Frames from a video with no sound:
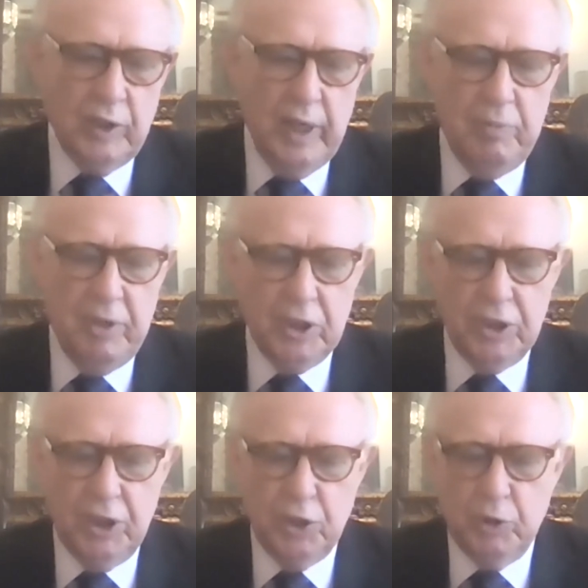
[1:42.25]
led
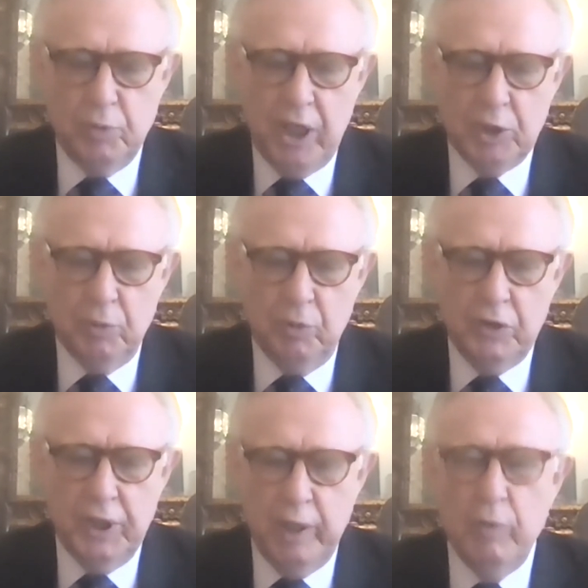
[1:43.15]
businesses responsible for
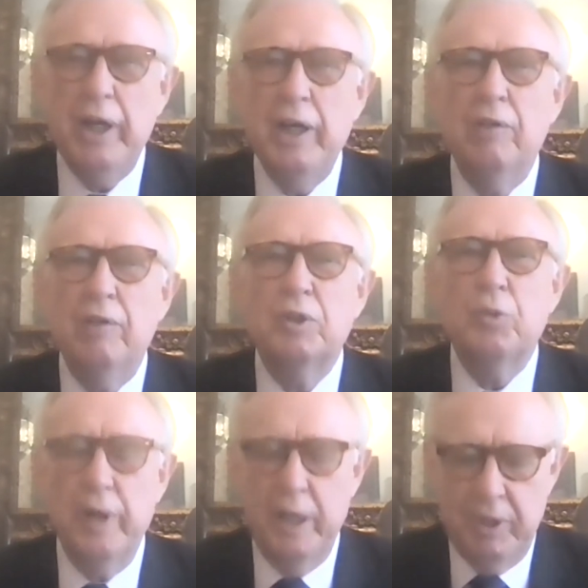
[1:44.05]
generating over
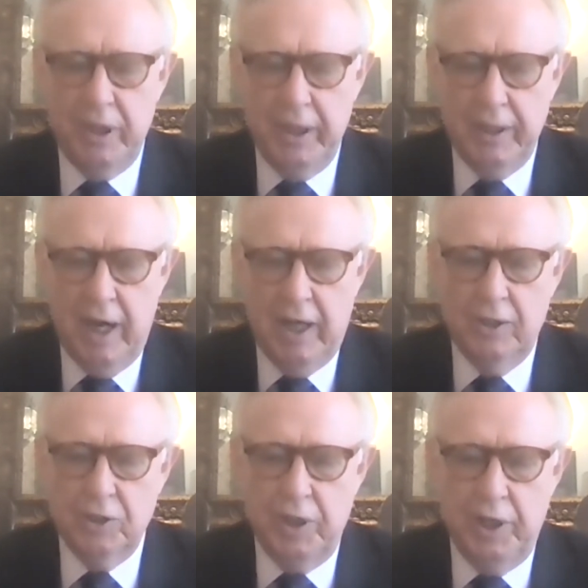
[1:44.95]
$20 billion
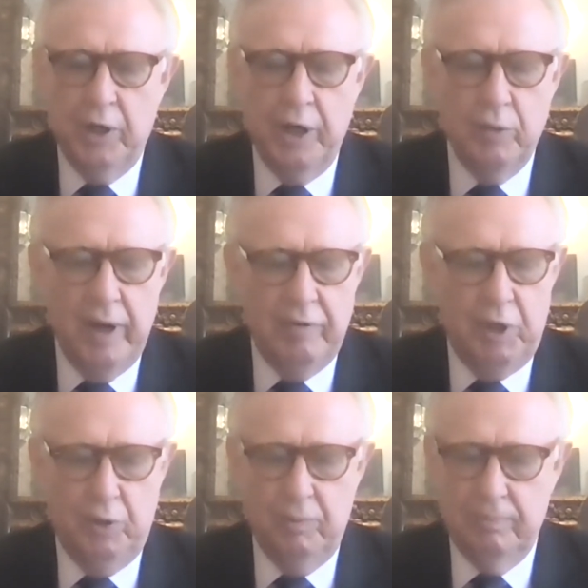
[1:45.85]
a year in revenue,